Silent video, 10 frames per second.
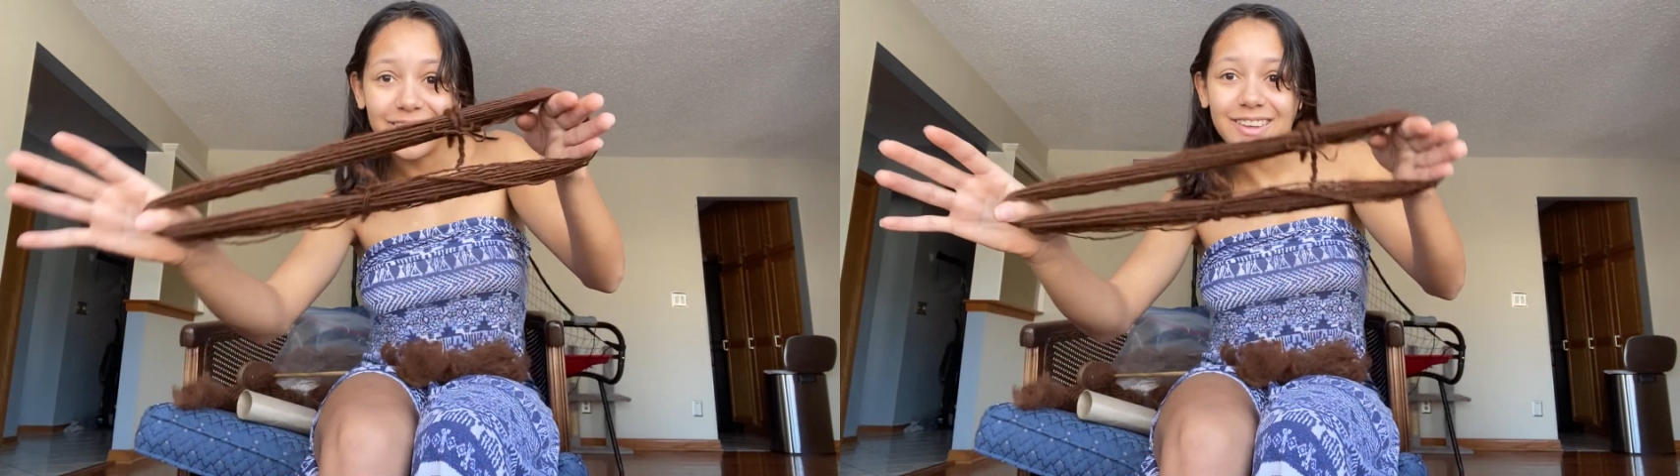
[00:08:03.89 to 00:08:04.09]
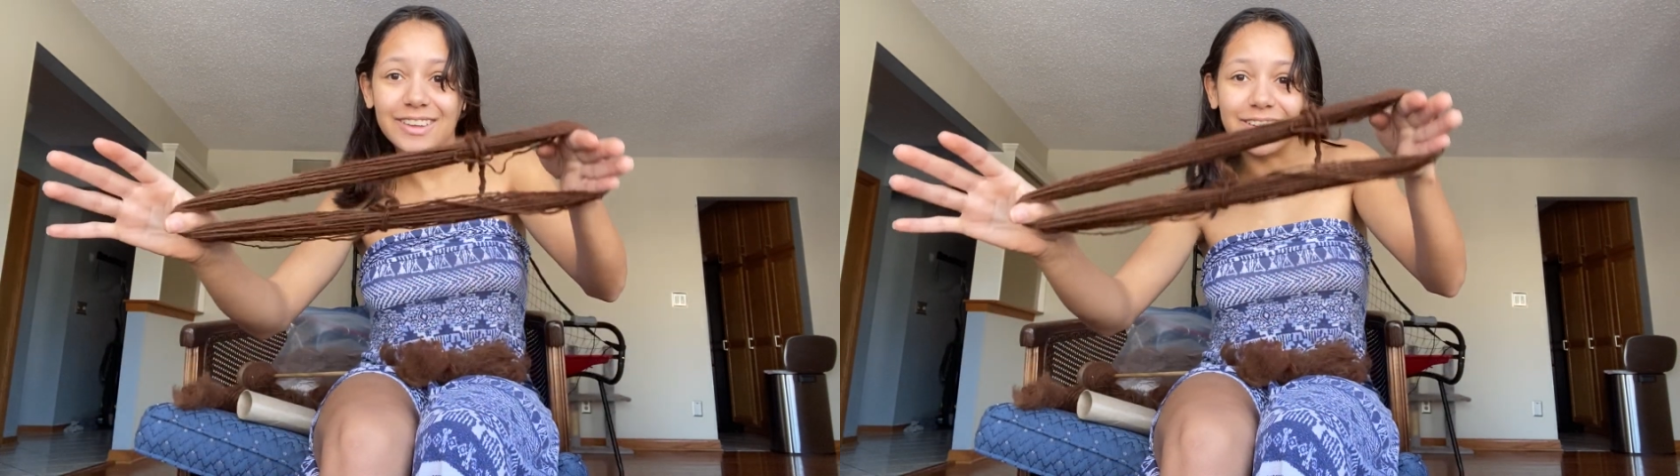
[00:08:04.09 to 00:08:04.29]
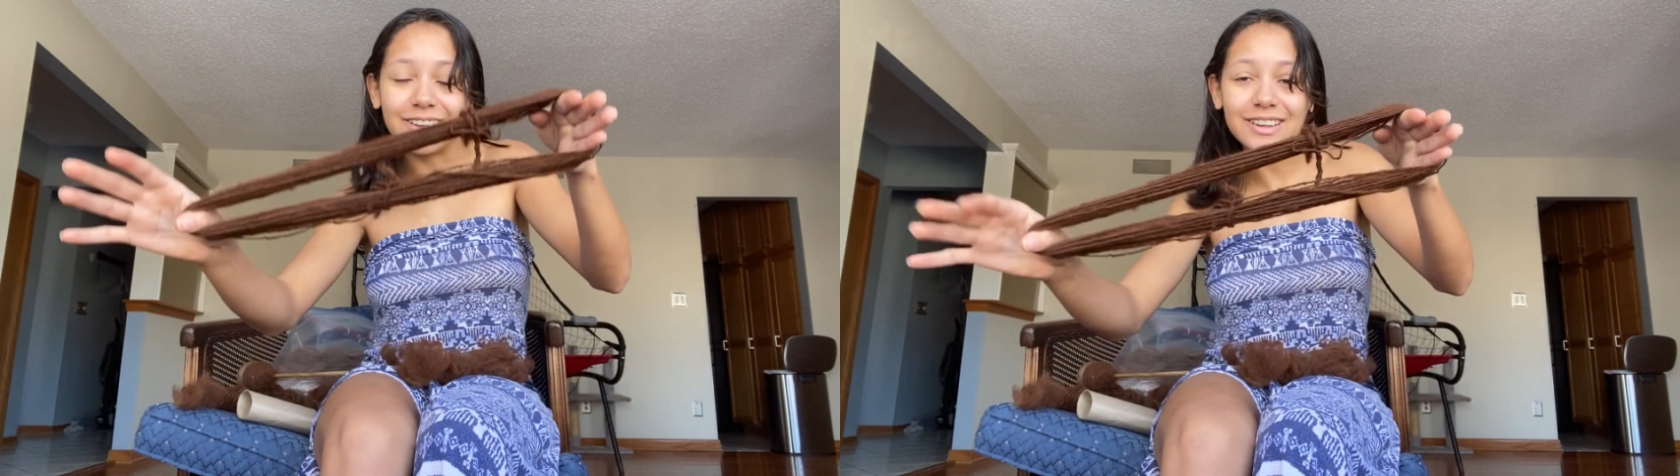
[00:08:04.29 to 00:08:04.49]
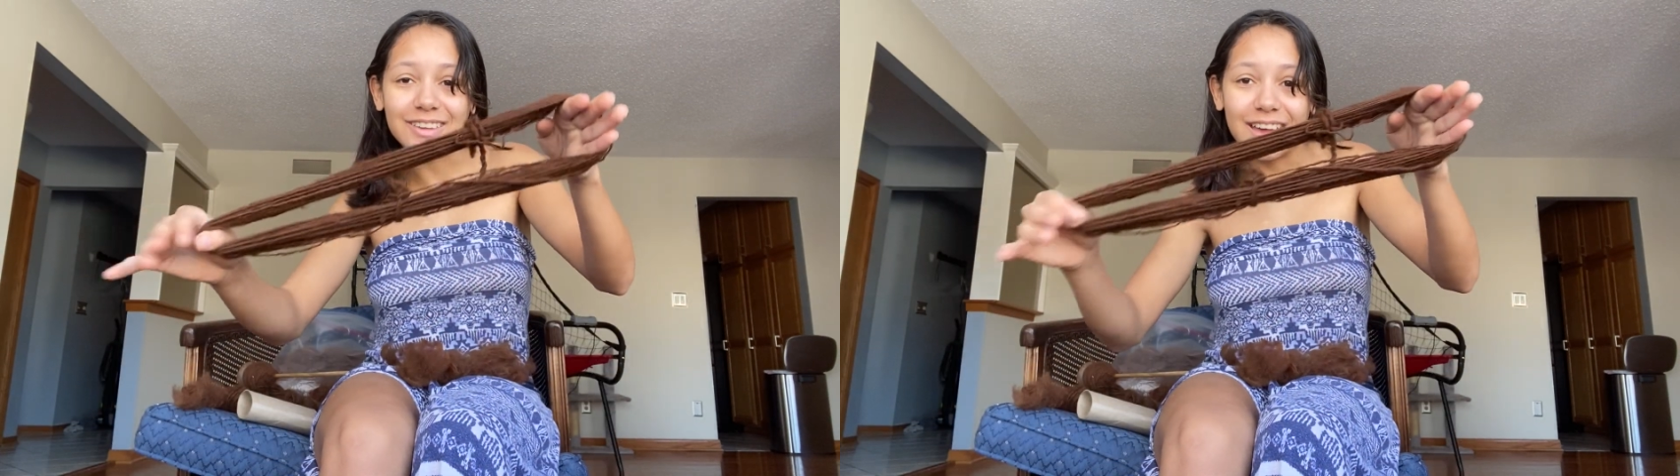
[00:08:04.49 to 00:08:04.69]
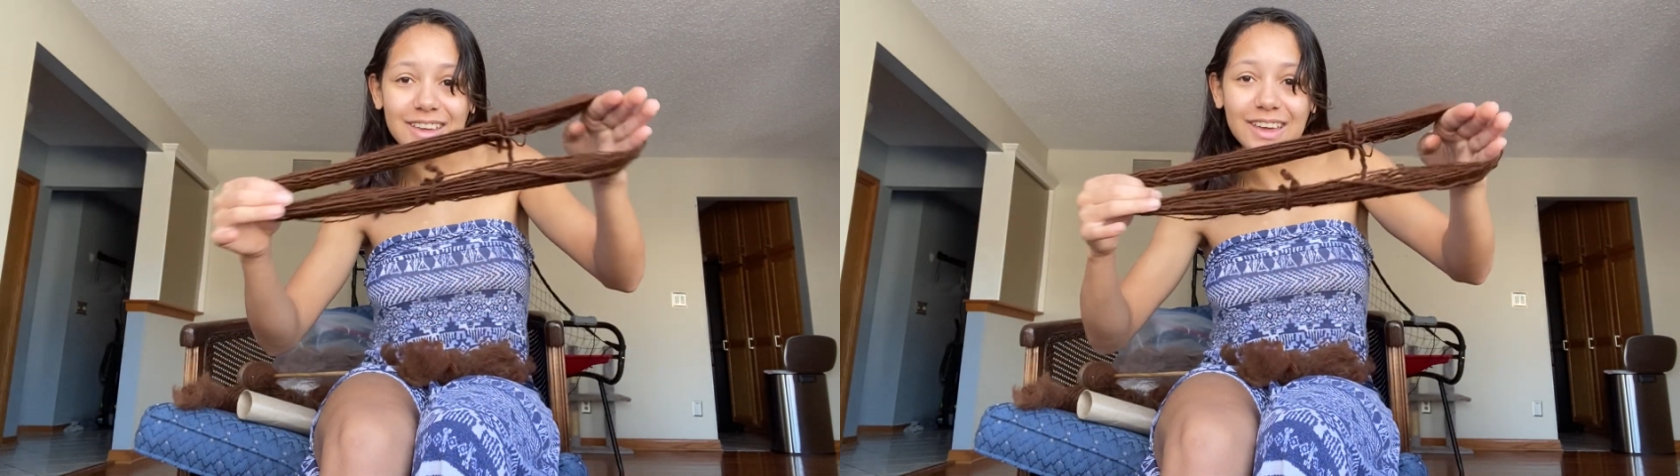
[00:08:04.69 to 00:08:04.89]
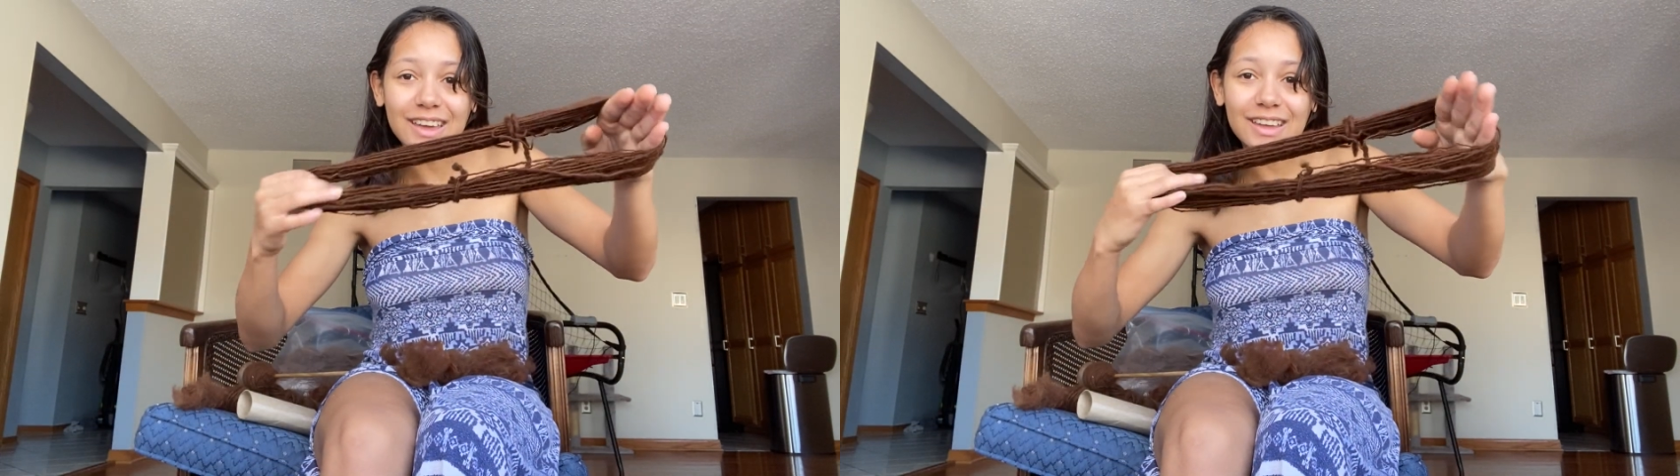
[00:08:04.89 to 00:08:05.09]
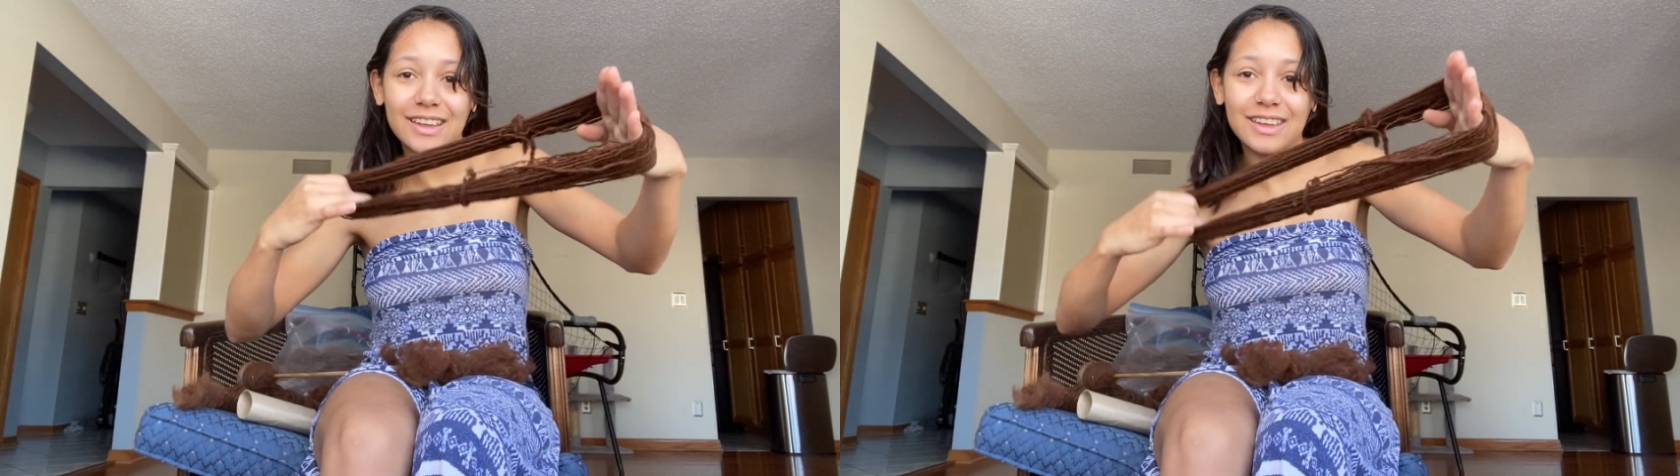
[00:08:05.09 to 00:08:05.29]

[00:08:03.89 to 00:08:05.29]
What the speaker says: You're gonna take it,